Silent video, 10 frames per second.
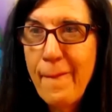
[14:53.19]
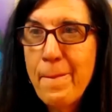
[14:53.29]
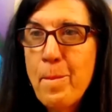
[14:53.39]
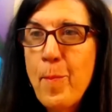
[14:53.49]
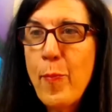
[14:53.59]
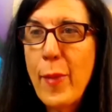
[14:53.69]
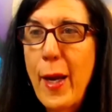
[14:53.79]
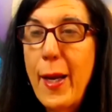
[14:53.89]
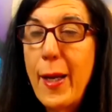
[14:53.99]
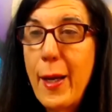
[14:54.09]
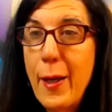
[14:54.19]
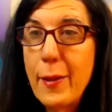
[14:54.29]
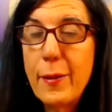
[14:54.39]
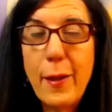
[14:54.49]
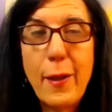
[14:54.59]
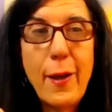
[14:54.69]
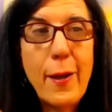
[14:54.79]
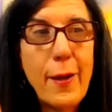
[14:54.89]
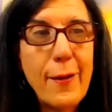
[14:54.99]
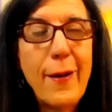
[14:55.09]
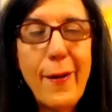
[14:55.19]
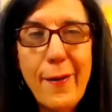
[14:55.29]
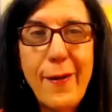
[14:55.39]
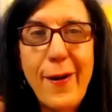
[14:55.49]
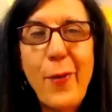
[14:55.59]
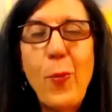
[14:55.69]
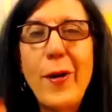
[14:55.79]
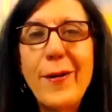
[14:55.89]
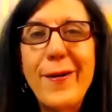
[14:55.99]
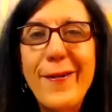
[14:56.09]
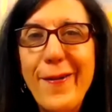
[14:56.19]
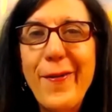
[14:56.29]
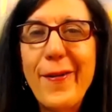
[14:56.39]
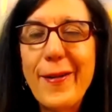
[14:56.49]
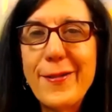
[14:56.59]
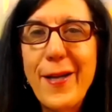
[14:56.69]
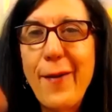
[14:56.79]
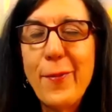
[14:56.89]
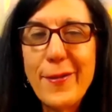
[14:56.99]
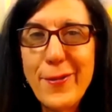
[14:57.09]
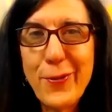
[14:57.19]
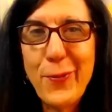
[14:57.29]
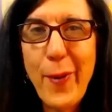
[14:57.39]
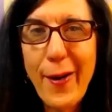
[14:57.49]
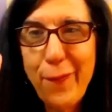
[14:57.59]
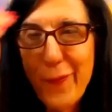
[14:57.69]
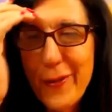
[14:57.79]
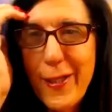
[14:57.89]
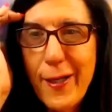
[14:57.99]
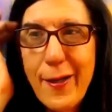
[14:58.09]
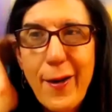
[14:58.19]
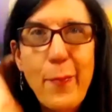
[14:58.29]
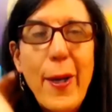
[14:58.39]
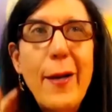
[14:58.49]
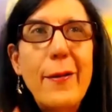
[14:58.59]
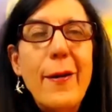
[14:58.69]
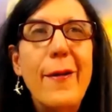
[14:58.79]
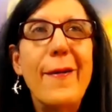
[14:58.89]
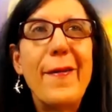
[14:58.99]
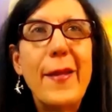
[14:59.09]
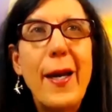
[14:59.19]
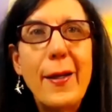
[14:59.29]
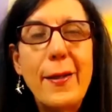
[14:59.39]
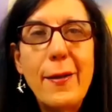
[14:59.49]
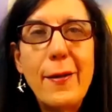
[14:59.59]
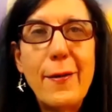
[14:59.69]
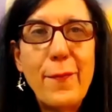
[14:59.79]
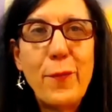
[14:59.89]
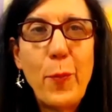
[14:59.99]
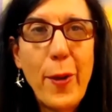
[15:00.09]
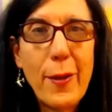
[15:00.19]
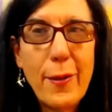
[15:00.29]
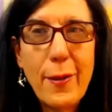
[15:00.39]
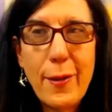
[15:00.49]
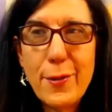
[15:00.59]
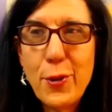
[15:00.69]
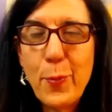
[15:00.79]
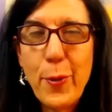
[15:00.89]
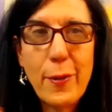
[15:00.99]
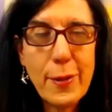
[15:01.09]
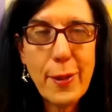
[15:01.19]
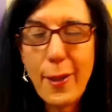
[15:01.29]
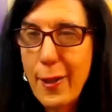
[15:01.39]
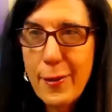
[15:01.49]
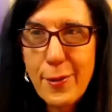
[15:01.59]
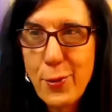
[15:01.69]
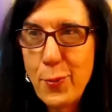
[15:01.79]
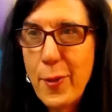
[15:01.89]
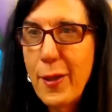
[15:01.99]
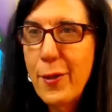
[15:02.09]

Right. And and and and I want to let's I want to circle back for a second about the idea of rebelling against your parents. Can I assume that